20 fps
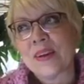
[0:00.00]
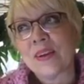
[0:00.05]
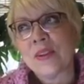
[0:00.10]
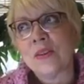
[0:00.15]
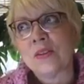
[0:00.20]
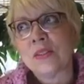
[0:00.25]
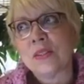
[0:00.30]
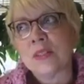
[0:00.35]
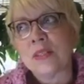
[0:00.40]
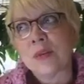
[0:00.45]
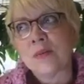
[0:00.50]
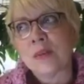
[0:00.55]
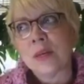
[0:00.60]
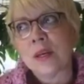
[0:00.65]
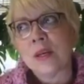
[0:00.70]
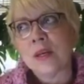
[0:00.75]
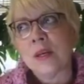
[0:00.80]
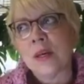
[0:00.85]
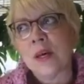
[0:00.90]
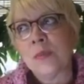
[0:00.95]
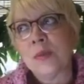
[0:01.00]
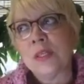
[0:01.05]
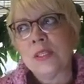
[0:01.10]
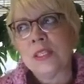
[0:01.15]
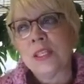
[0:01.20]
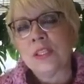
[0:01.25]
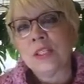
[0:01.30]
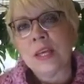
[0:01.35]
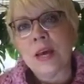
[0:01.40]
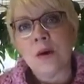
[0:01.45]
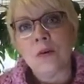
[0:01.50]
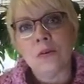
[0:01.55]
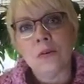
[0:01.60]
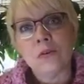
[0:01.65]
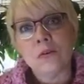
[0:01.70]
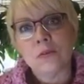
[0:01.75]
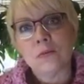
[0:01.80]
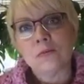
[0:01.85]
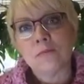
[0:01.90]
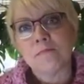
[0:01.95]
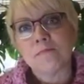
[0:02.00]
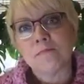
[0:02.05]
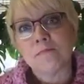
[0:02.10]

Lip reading: Are those the same thing? I mean, dish towels